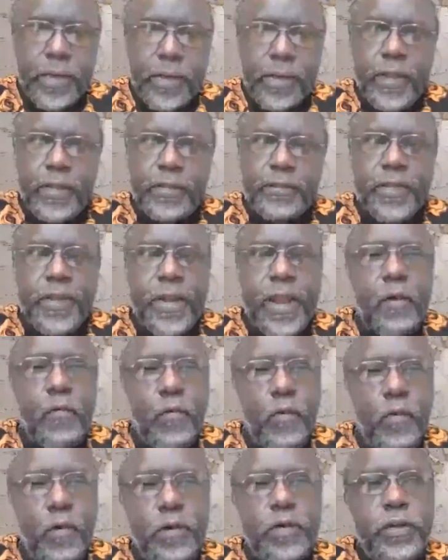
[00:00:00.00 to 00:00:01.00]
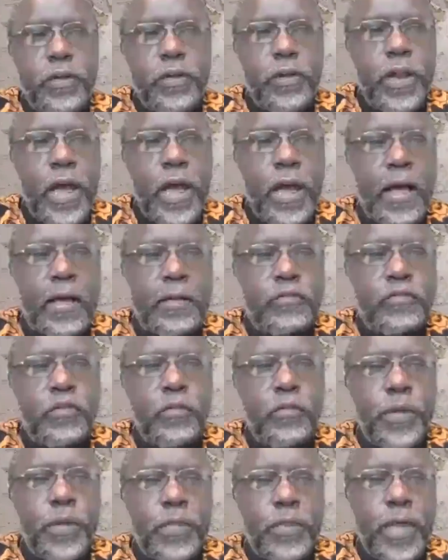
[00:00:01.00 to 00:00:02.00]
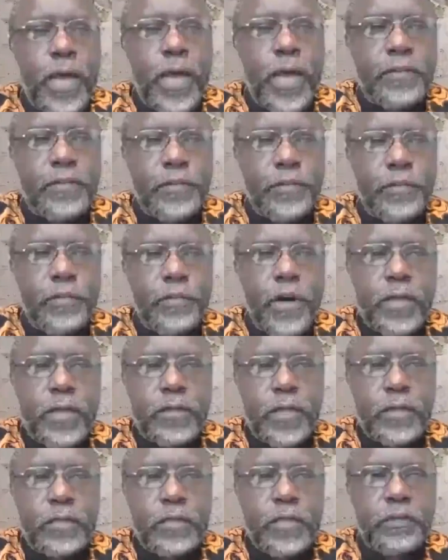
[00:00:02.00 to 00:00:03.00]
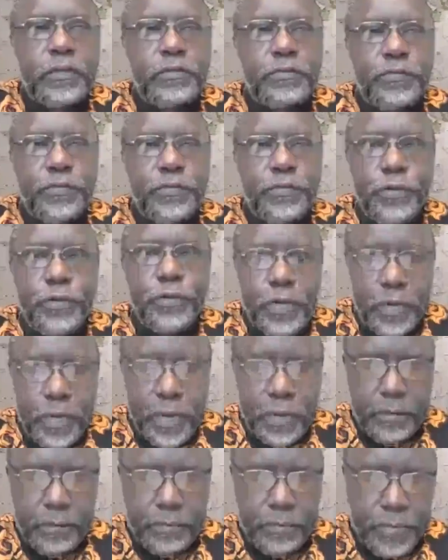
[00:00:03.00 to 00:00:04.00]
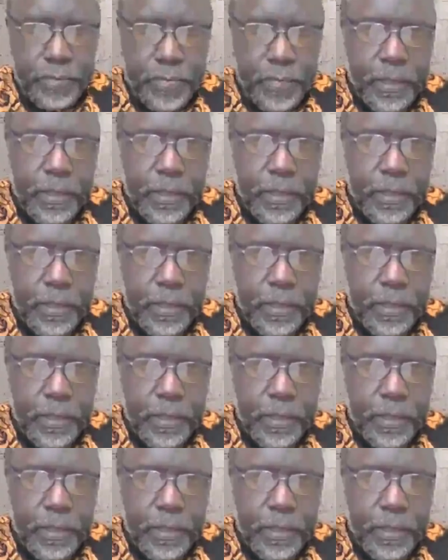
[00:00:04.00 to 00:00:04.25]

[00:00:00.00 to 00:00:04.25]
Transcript: then there's an award, assuming that you are successful, and then